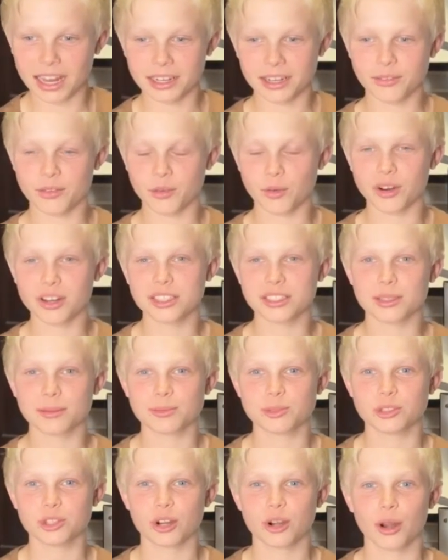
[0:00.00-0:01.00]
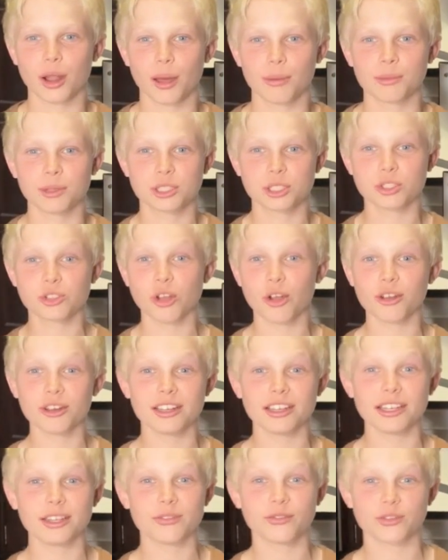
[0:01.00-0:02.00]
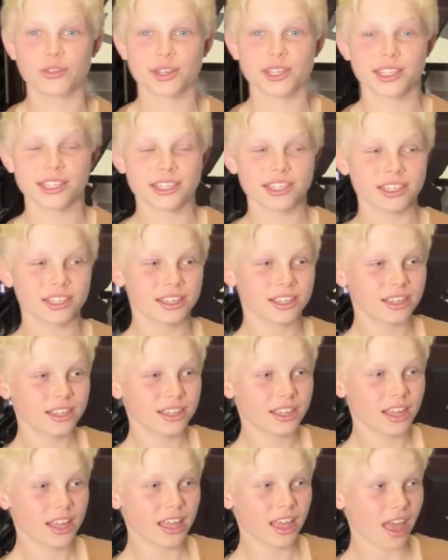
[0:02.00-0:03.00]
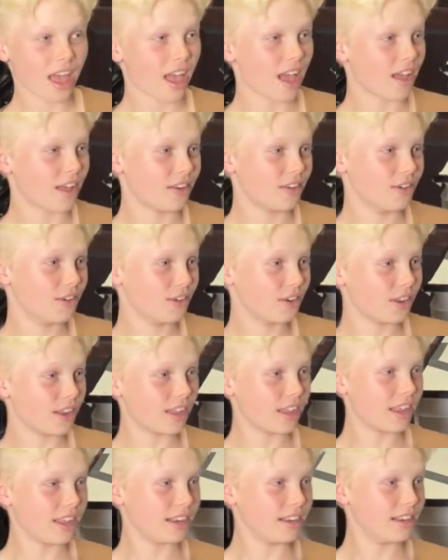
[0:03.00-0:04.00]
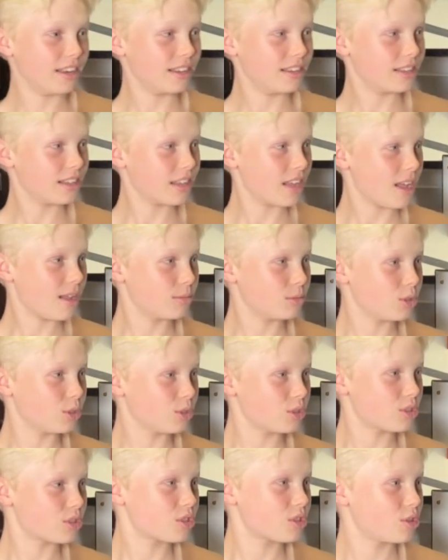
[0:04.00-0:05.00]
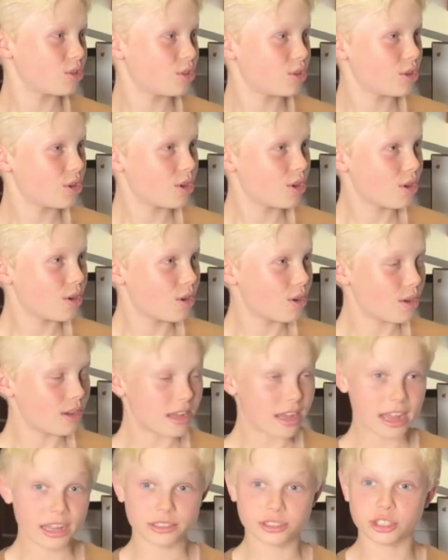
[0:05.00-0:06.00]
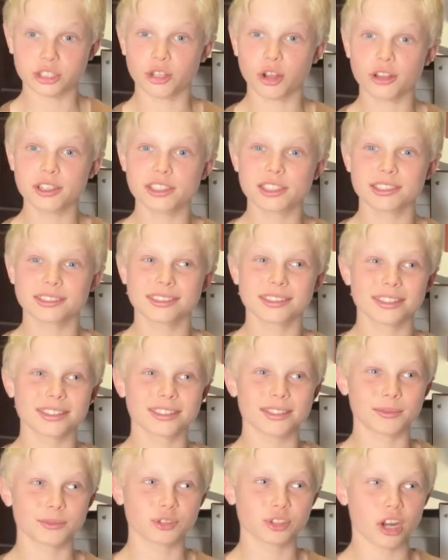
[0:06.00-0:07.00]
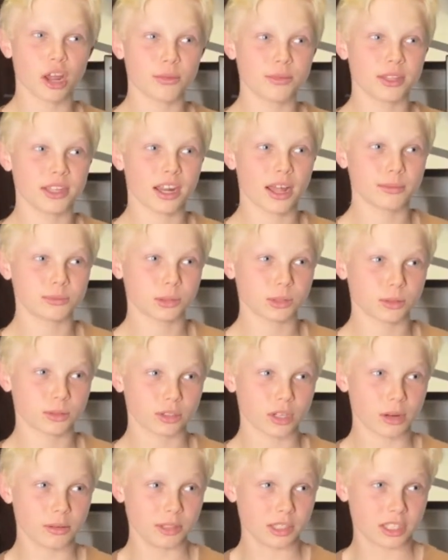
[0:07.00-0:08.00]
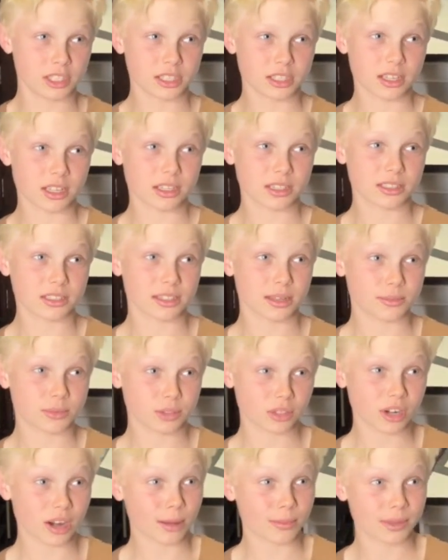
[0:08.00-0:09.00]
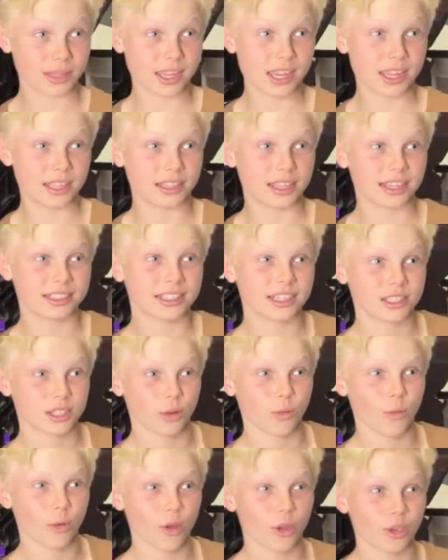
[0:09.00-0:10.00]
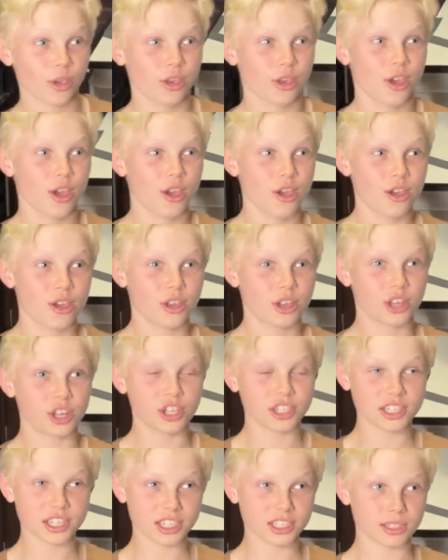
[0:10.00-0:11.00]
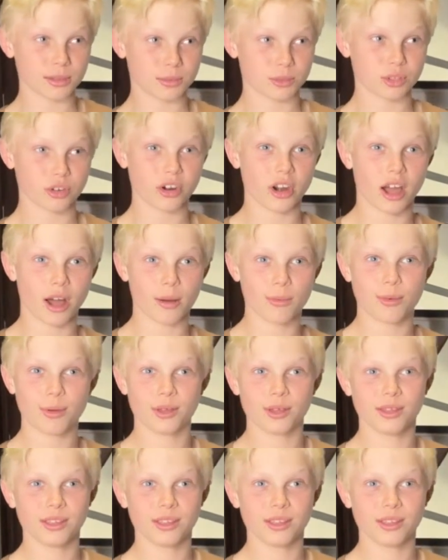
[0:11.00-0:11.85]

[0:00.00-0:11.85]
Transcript: and if you want to subscribe, it's totally free and it and she's and you don't subscribe then unsubscribe then subscribe again that doesn't work you just need to subscribe